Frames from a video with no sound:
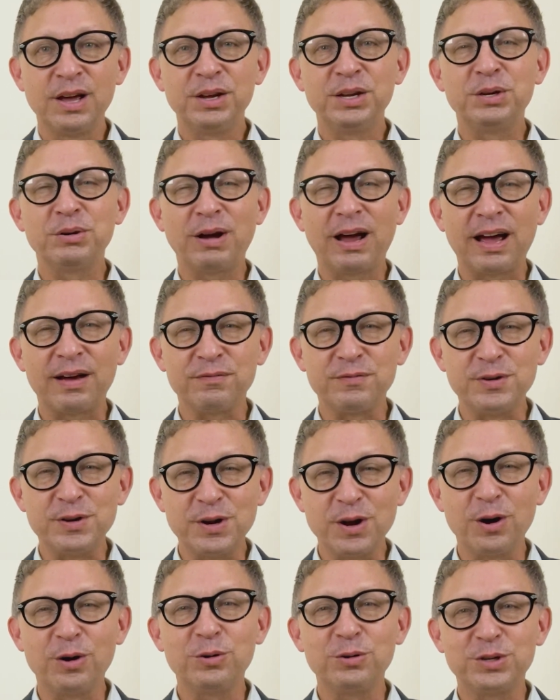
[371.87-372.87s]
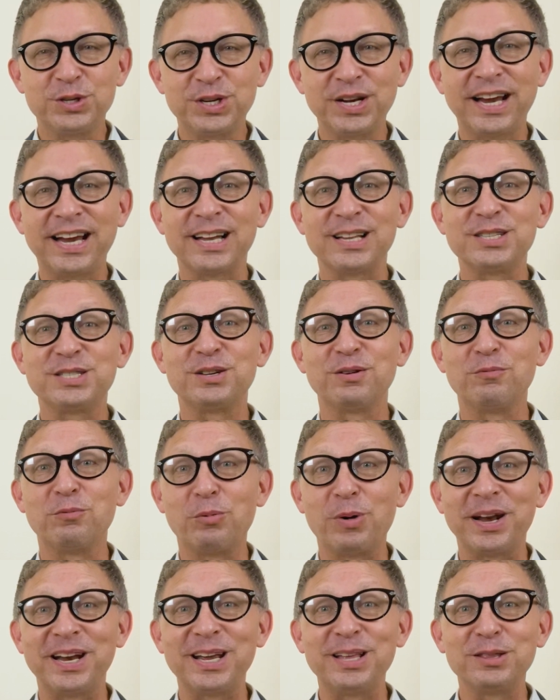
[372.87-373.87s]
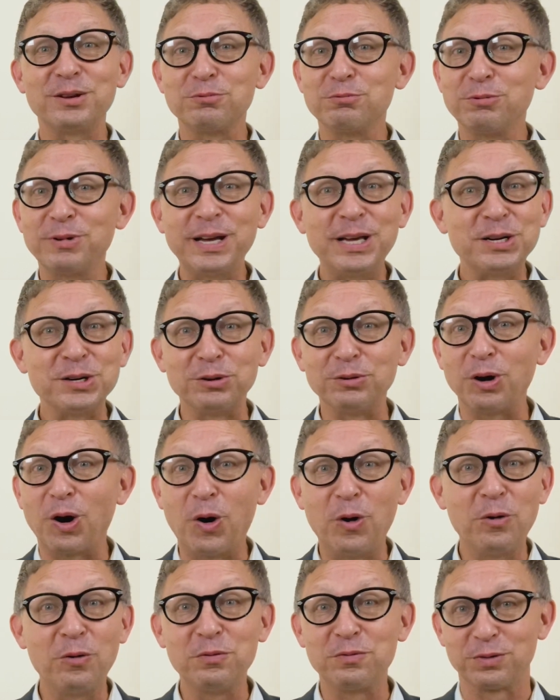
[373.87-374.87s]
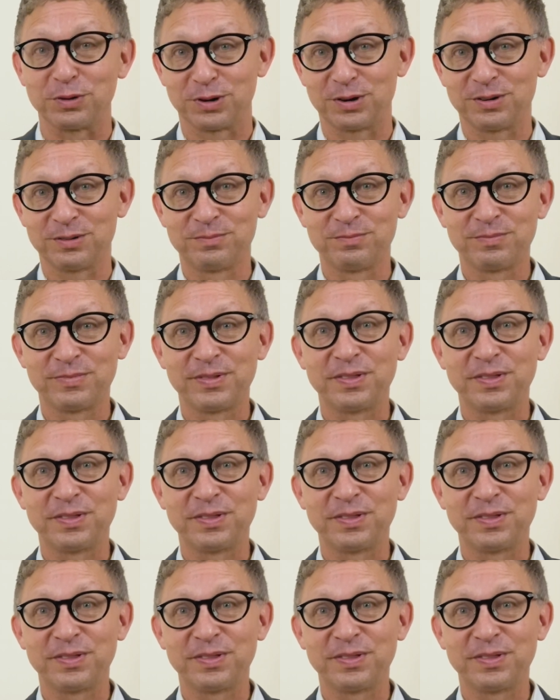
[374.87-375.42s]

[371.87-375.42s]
you have no chance of winning the reader over.